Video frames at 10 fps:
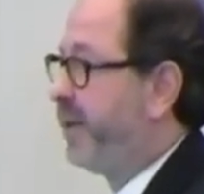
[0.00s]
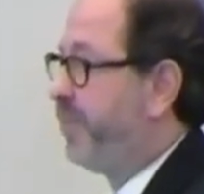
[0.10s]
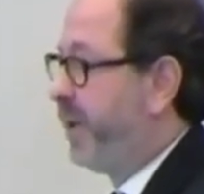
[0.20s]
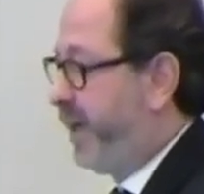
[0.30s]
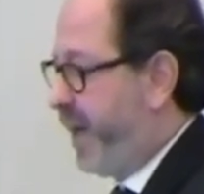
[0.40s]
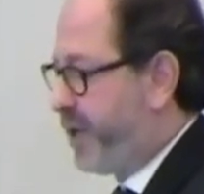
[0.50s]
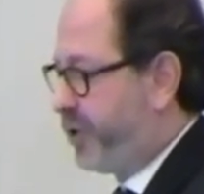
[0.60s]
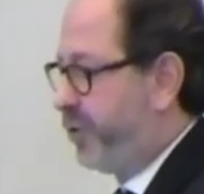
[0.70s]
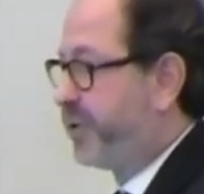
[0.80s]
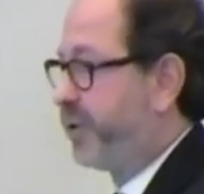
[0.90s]

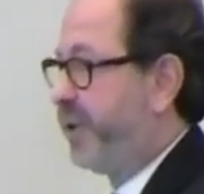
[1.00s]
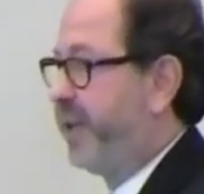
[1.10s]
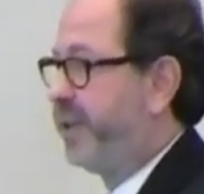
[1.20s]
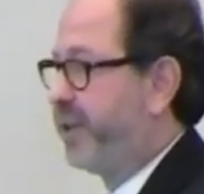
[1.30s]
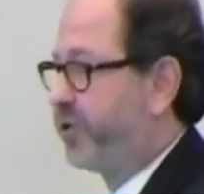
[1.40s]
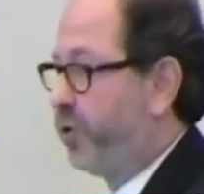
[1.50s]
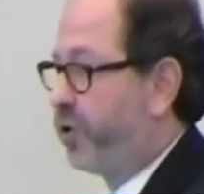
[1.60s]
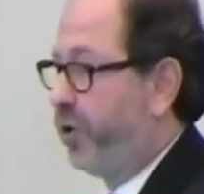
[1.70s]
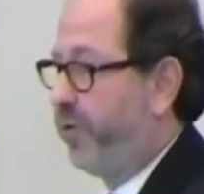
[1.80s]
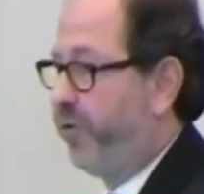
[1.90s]
implications that the
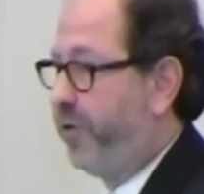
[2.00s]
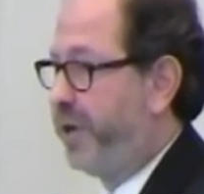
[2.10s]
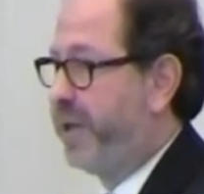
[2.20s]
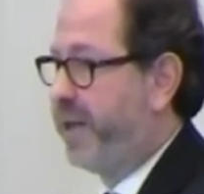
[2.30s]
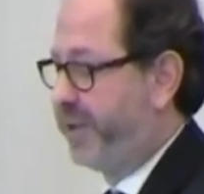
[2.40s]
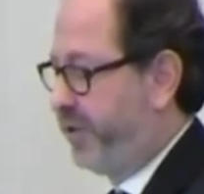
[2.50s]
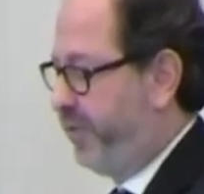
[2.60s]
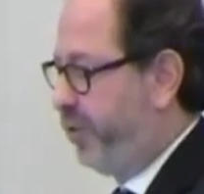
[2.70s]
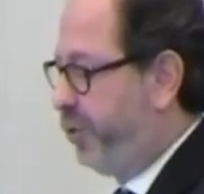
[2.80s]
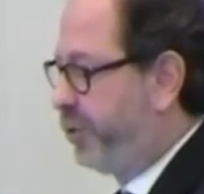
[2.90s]
so-called fourth industrial
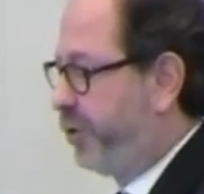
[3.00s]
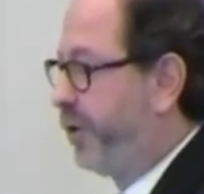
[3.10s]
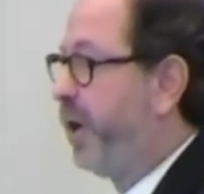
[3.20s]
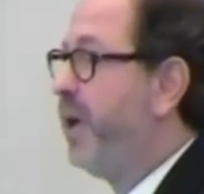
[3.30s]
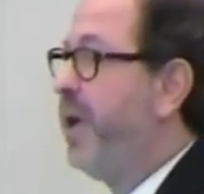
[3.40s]
revolution